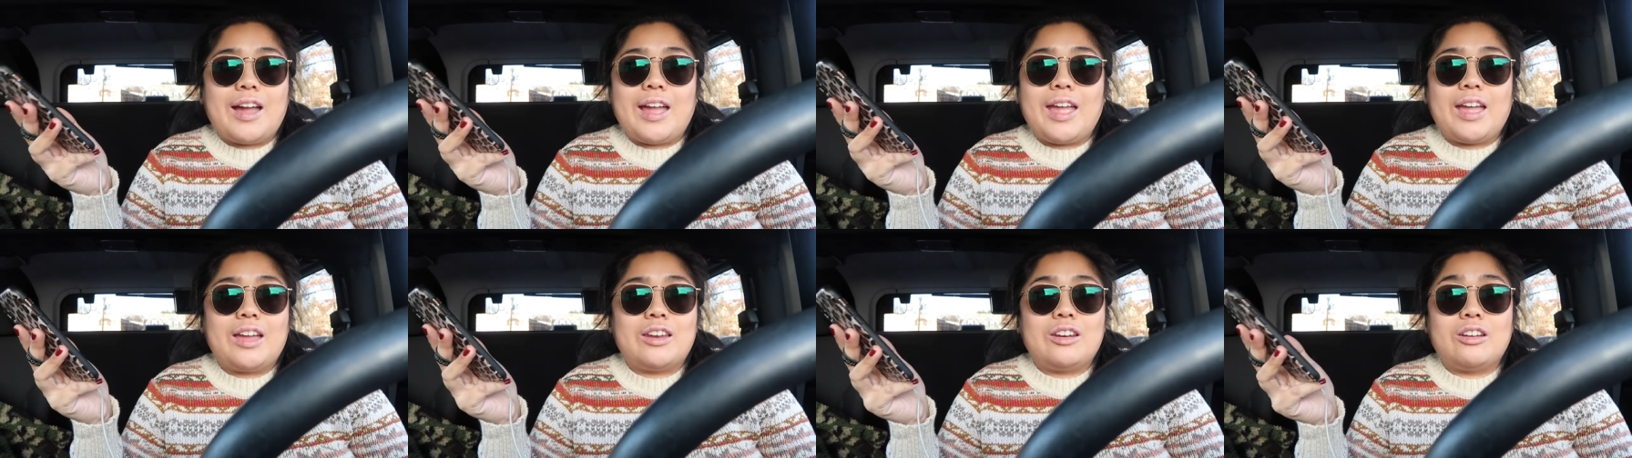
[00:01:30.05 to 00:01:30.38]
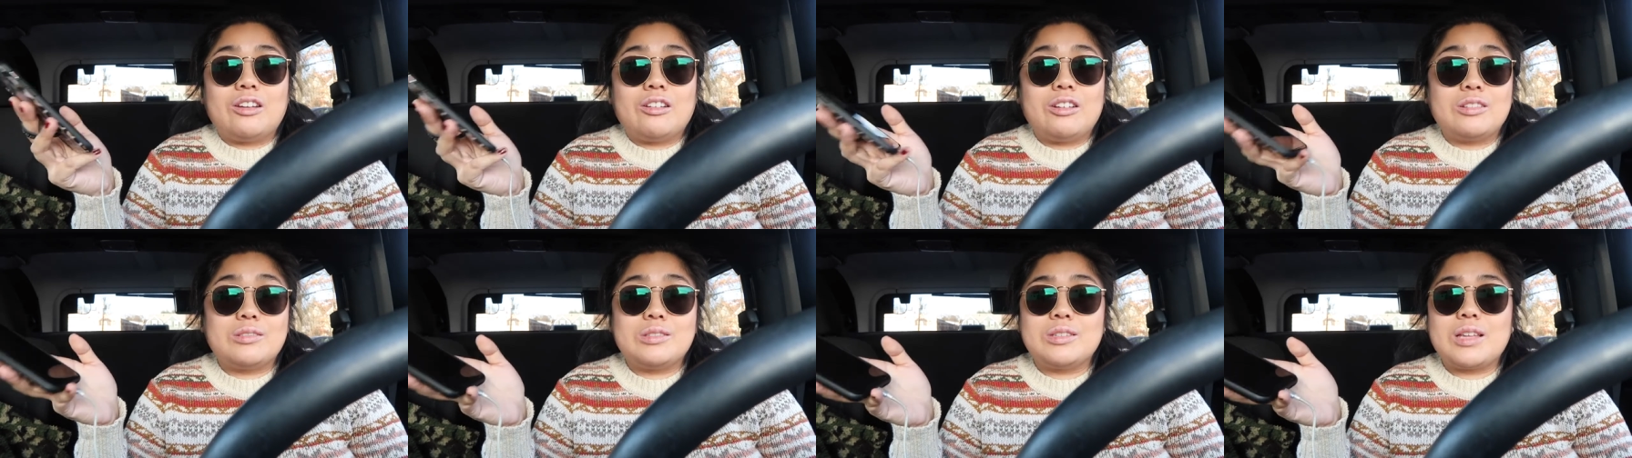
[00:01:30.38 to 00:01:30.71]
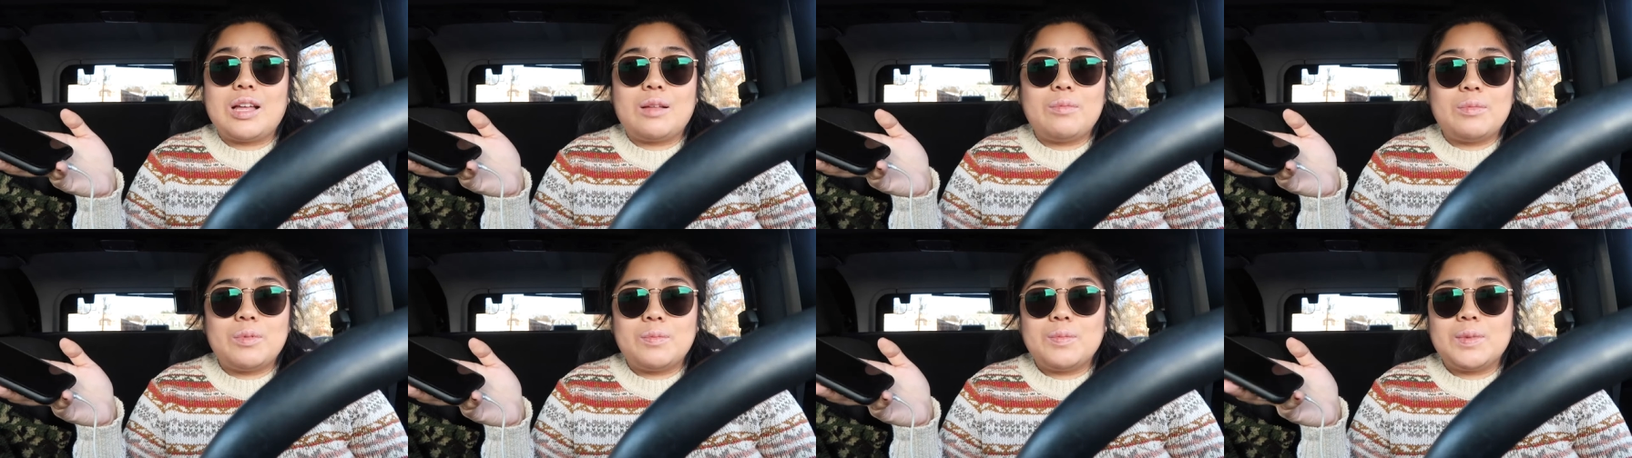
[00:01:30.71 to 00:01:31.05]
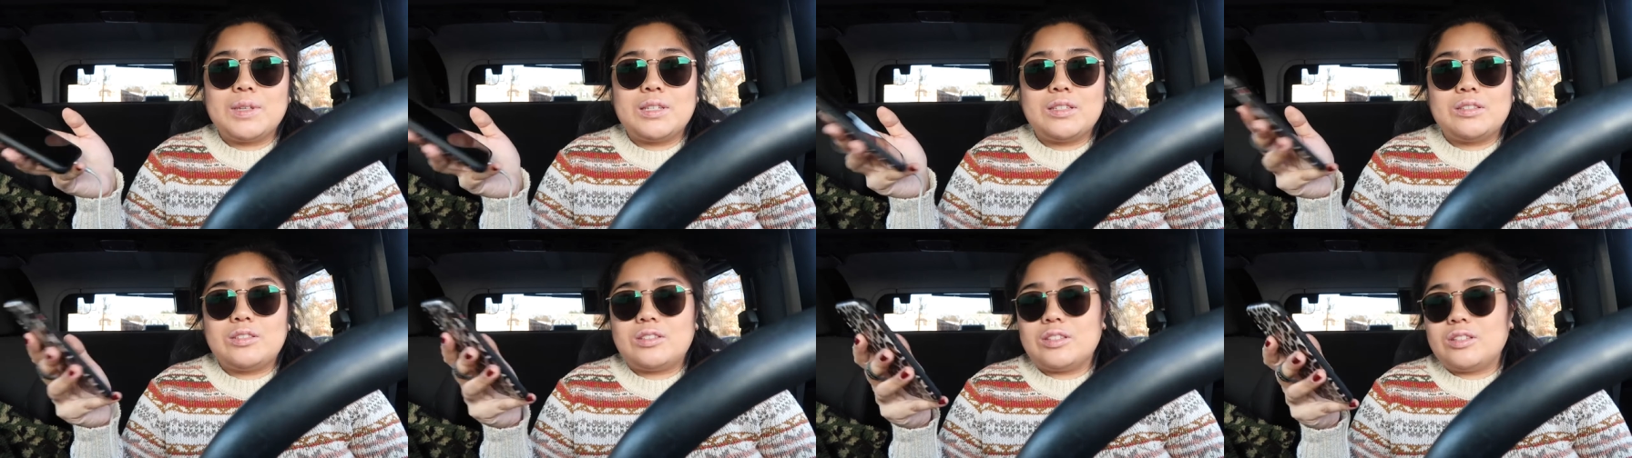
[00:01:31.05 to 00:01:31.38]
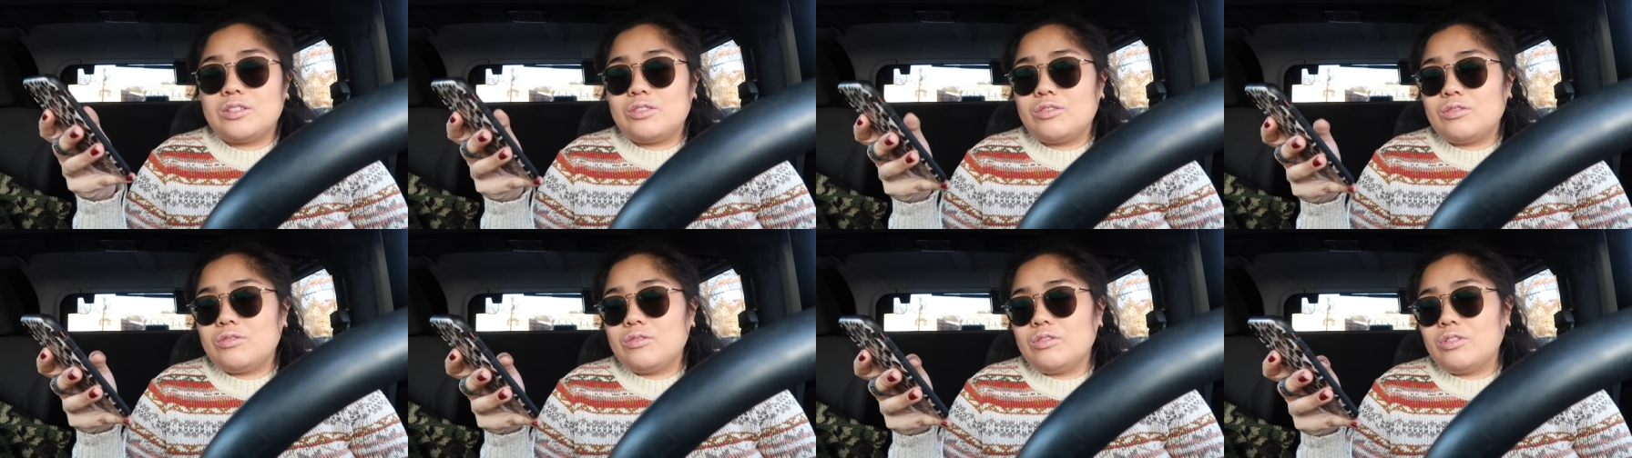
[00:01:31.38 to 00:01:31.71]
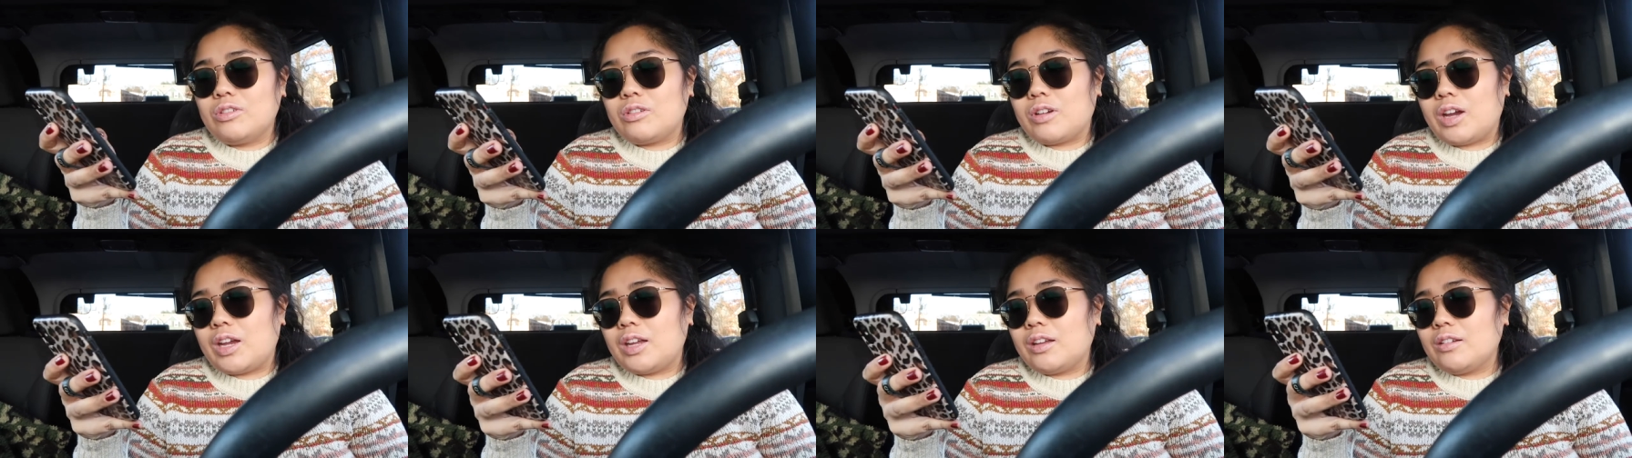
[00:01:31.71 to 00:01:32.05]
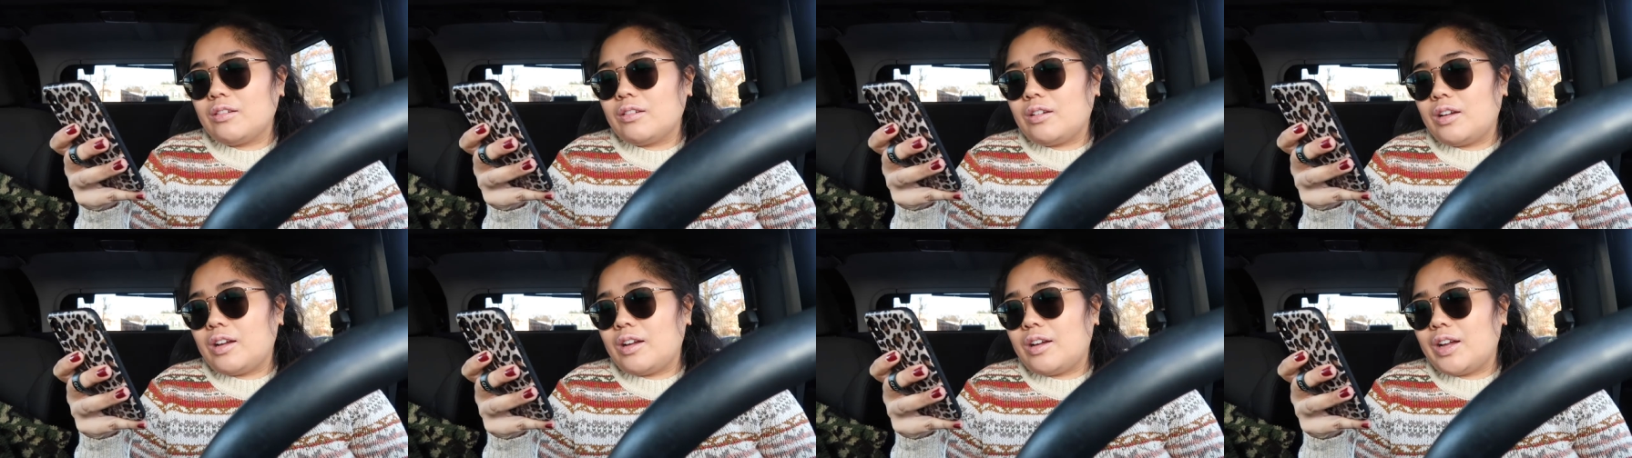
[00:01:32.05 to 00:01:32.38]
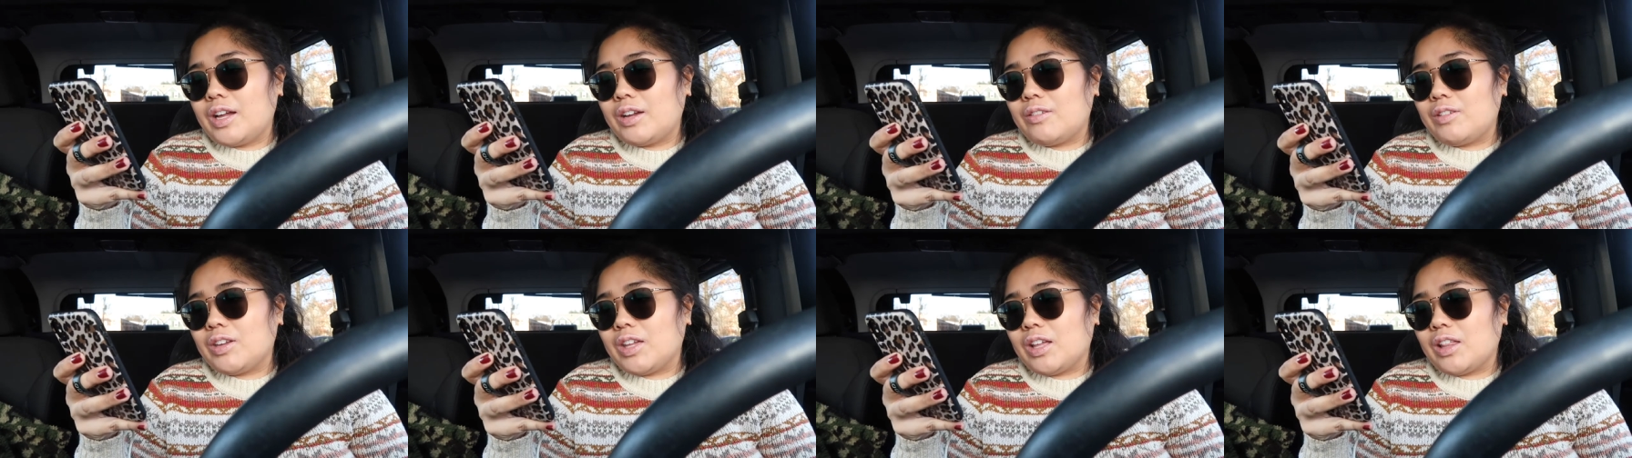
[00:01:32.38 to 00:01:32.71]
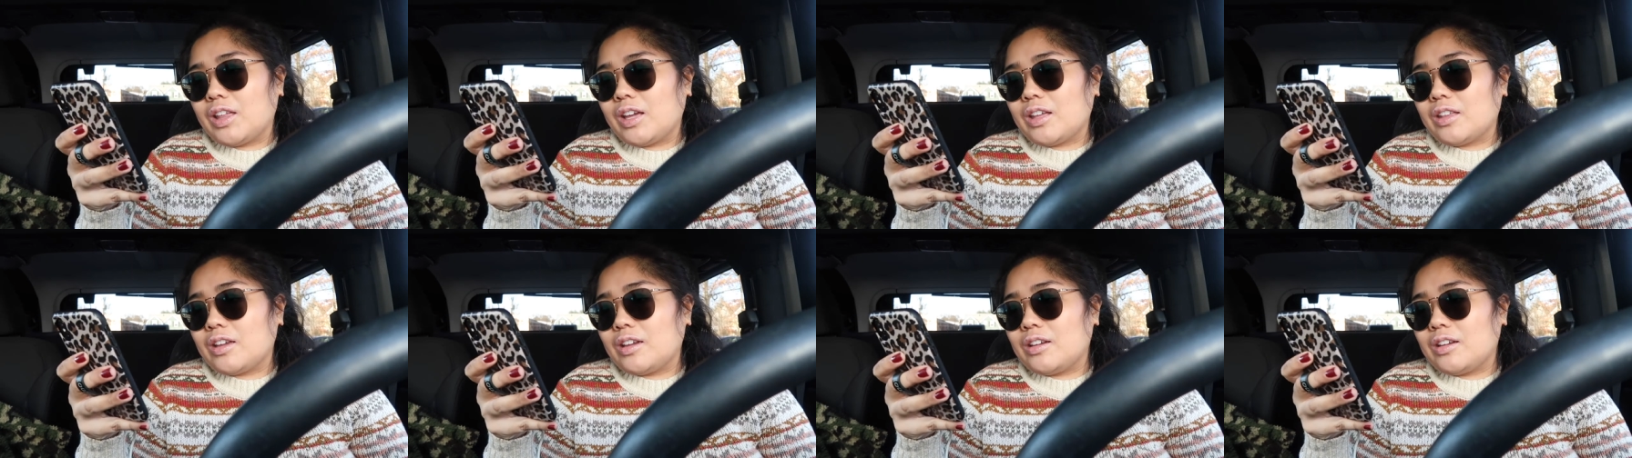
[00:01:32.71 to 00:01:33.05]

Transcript: and her Christmas album is great. I really like